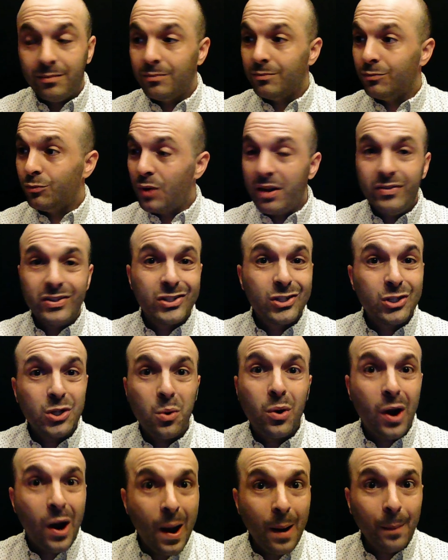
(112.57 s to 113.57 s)
Revit is so
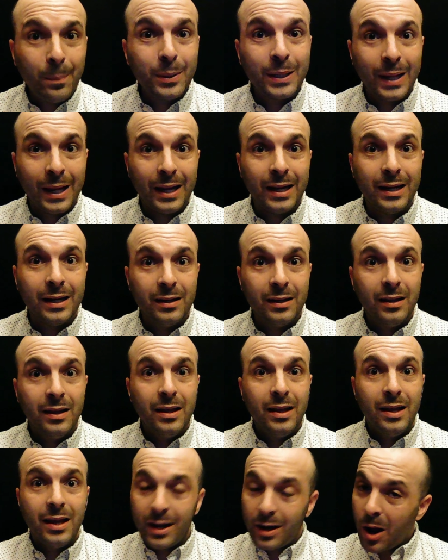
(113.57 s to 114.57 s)
complicated,
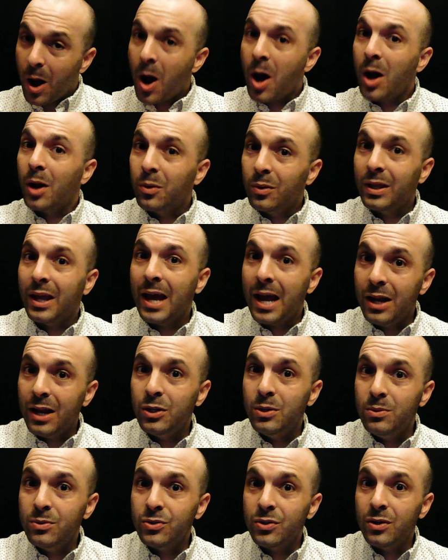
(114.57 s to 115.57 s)
an AutoCAD
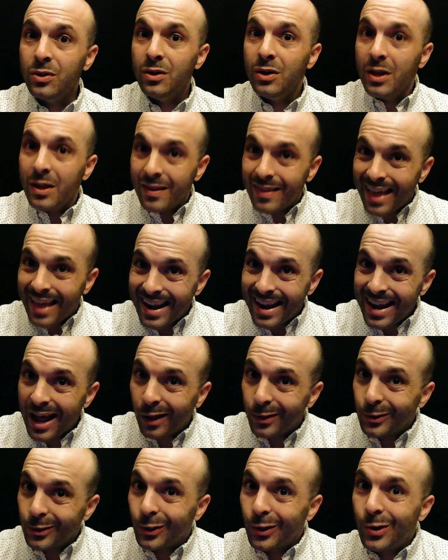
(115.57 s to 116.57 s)
user that now
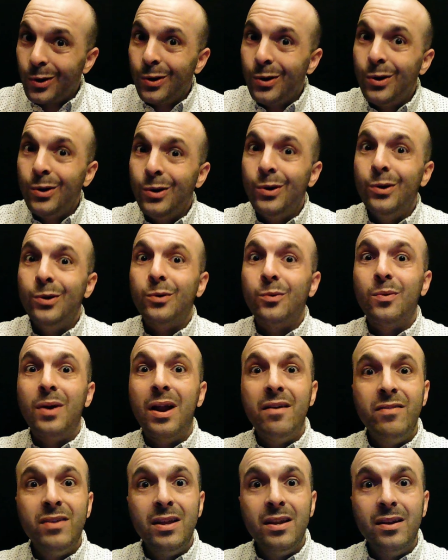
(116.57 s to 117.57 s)
learned
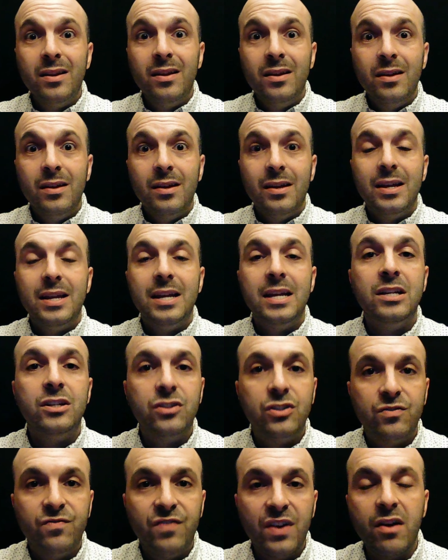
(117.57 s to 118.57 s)
Revit
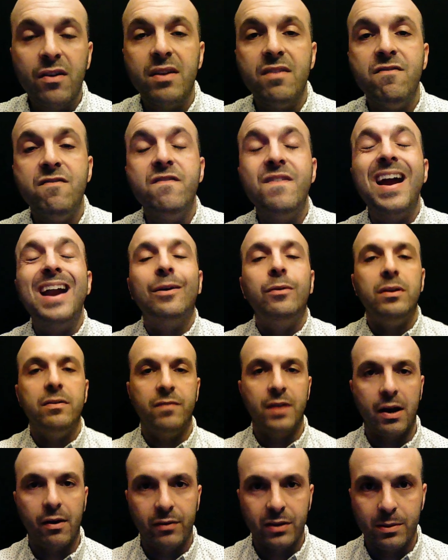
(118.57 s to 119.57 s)
is very, very
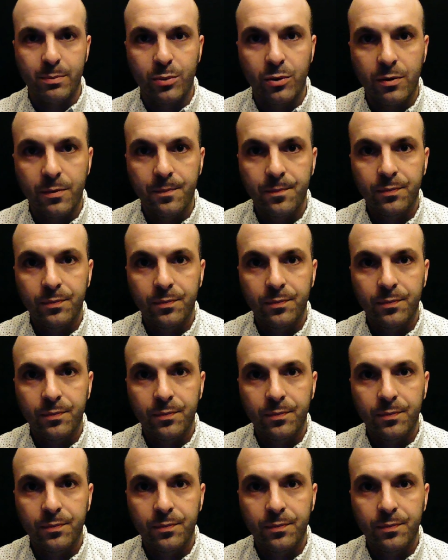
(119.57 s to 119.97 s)
valuable.